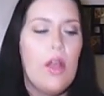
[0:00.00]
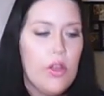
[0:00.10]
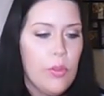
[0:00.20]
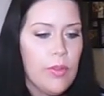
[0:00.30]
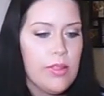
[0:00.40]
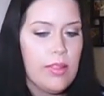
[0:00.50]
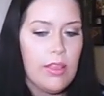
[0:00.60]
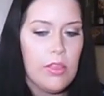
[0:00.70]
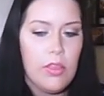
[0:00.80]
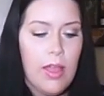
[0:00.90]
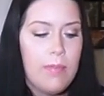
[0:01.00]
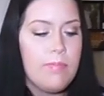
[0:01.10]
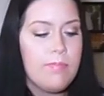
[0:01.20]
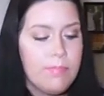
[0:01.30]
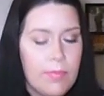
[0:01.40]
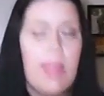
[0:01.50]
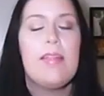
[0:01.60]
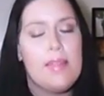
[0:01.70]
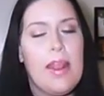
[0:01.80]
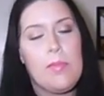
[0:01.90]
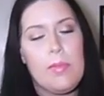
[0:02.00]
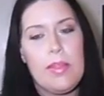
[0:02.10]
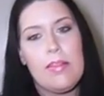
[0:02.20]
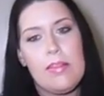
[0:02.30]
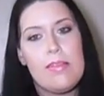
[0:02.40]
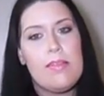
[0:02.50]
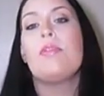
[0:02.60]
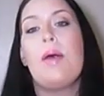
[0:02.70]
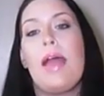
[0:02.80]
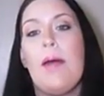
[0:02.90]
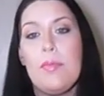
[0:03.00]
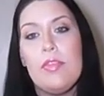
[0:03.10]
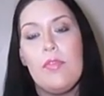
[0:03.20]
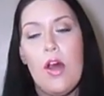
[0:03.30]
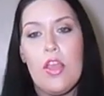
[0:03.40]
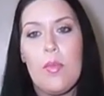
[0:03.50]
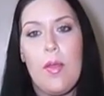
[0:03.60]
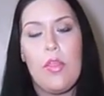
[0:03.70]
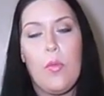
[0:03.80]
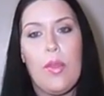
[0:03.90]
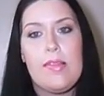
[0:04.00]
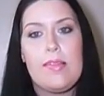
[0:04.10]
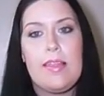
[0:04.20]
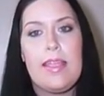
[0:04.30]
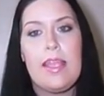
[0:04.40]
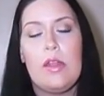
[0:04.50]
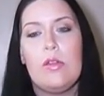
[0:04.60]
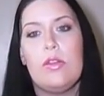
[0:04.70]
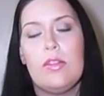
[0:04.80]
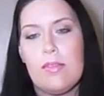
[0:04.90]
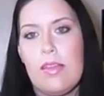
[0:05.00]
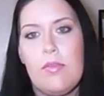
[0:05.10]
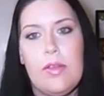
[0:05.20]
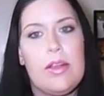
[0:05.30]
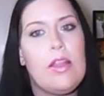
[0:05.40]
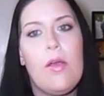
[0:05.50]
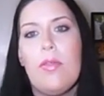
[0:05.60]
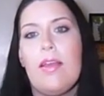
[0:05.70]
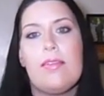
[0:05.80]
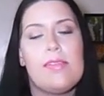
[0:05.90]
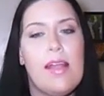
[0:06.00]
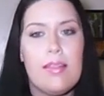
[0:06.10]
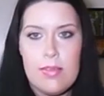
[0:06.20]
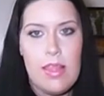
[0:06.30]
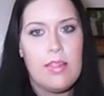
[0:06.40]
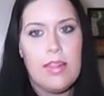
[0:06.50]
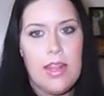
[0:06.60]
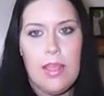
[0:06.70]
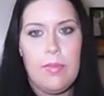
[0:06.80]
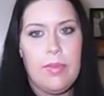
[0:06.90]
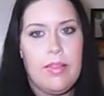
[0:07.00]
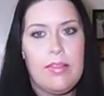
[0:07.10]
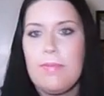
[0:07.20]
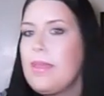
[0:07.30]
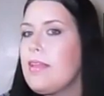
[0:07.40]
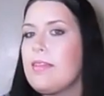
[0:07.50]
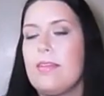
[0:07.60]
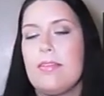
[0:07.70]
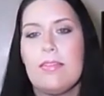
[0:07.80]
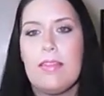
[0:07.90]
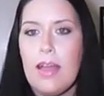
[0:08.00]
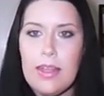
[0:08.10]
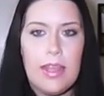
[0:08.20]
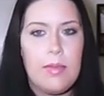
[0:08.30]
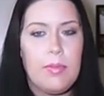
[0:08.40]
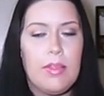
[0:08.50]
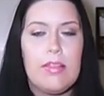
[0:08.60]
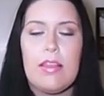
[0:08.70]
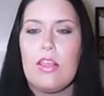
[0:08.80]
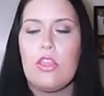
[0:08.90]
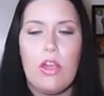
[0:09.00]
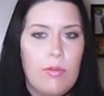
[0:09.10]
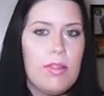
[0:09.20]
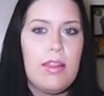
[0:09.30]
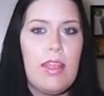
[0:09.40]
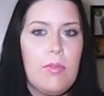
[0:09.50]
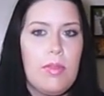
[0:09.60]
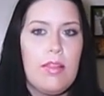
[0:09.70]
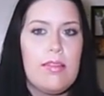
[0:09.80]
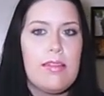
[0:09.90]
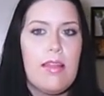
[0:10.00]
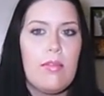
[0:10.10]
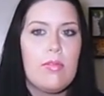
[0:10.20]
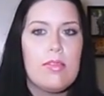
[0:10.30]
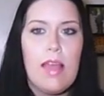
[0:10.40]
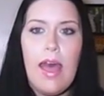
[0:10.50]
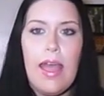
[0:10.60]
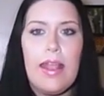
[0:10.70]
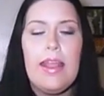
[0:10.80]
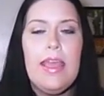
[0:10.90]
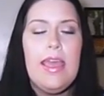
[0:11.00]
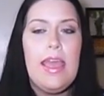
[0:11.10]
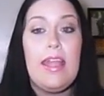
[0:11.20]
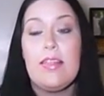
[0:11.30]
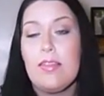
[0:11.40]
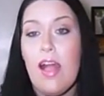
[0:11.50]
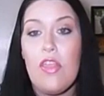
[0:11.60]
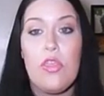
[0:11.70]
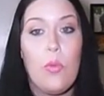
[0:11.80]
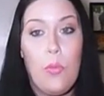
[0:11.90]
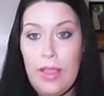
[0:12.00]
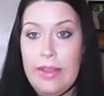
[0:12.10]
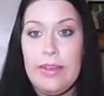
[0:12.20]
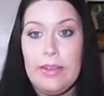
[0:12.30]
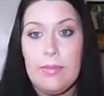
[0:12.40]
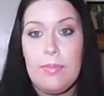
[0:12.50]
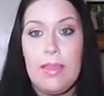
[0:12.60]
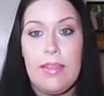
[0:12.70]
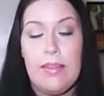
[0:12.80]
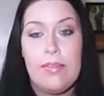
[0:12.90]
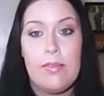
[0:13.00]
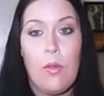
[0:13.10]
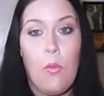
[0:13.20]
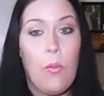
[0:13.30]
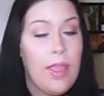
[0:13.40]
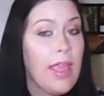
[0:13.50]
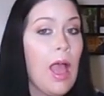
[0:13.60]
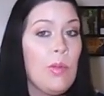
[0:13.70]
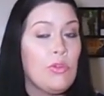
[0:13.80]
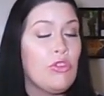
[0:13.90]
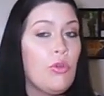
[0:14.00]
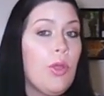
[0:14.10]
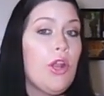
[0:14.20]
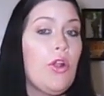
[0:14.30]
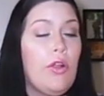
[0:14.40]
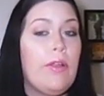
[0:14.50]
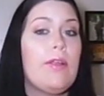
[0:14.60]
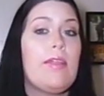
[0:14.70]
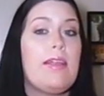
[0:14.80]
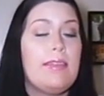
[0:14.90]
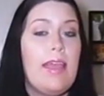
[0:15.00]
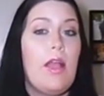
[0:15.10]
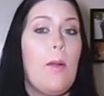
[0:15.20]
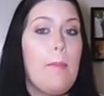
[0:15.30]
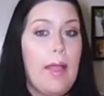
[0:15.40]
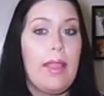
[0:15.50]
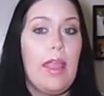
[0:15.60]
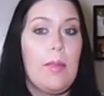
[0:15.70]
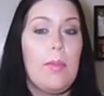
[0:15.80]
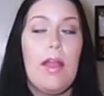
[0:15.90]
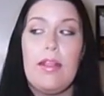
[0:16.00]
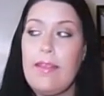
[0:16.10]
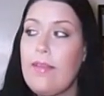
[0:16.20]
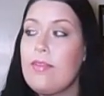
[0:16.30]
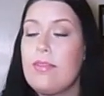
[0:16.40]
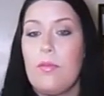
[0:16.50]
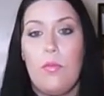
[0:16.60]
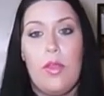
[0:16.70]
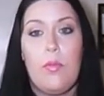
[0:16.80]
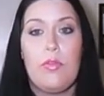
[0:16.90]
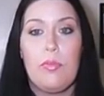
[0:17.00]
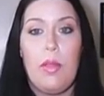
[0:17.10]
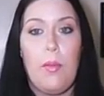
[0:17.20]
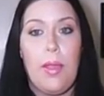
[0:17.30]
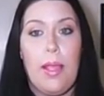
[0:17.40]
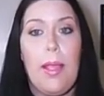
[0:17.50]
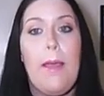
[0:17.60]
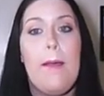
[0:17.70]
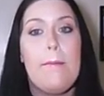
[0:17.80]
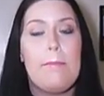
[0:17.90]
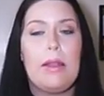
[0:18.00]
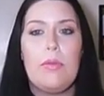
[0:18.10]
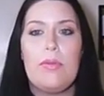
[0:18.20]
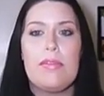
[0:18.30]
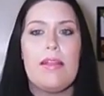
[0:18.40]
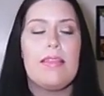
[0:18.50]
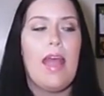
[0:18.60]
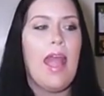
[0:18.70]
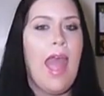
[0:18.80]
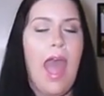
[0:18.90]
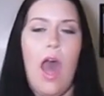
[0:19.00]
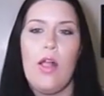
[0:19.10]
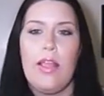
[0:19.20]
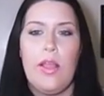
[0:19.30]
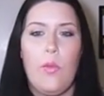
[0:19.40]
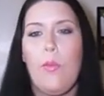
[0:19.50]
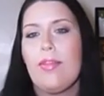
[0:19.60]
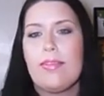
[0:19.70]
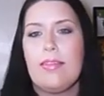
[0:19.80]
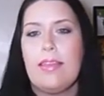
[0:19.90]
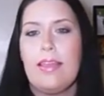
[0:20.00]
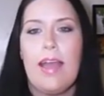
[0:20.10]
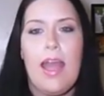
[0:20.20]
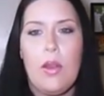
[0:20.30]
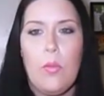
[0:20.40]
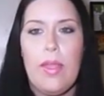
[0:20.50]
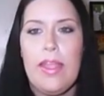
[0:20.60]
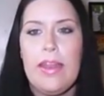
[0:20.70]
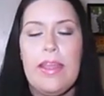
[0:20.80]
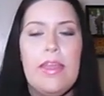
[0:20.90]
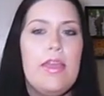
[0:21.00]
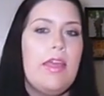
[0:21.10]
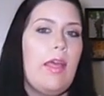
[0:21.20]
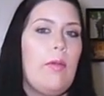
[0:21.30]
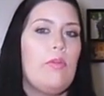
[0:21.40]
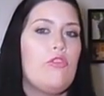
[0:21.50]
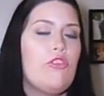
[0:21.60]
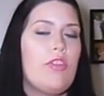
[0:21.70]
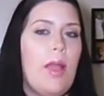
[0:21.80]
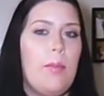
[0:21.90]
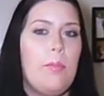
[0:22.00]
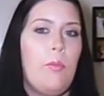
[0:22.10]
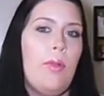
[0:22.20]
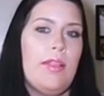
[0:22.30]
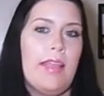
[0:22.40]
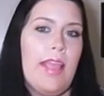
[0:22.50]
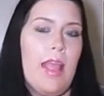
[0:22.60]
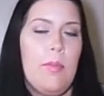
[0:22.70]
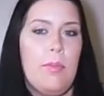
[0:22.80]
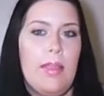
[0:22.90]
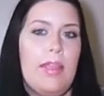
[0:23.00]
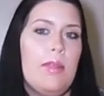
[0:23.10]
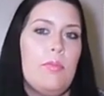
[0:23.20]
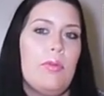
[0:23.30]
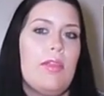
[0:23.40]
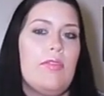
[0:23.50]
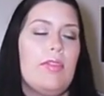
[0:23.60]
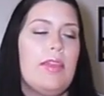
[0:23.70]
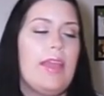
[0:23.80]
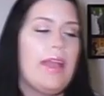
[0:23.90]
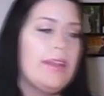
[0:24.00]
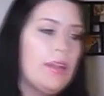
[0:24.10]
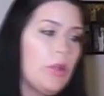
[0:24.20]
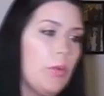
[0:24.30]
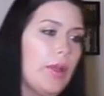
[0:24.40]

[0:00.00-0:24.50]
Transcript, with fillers: heard the whistling, thought it's an ambulance. So I upped the volume of the whistling and discovered, no, that is not the sound that an ambulance makes. That's not an ambulance. I thought it was an ambulance outside. It's not the wind because we captured the wind earlier that day on my camera. And yes, some wind was blowing, but it was not the howling, whistling kind of wind. It was just that wind that came in briefly, ended